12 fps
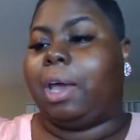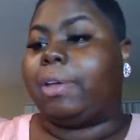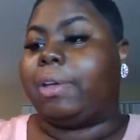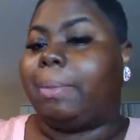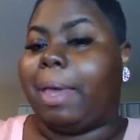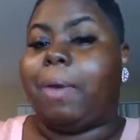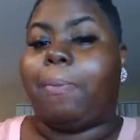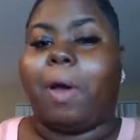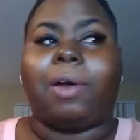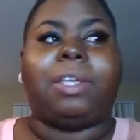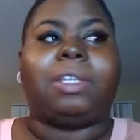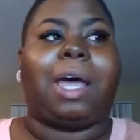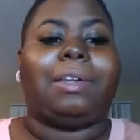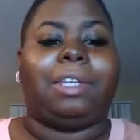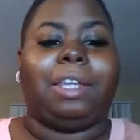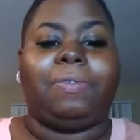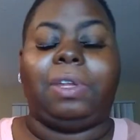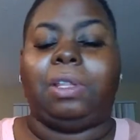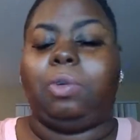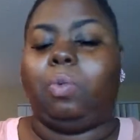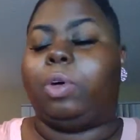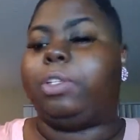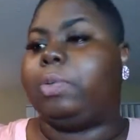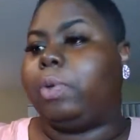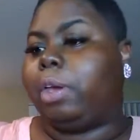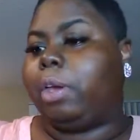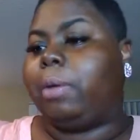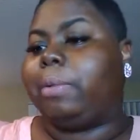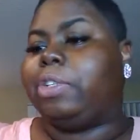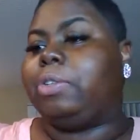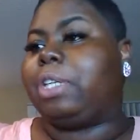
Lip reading: Now, as a makeup artist, I definitely want to encourage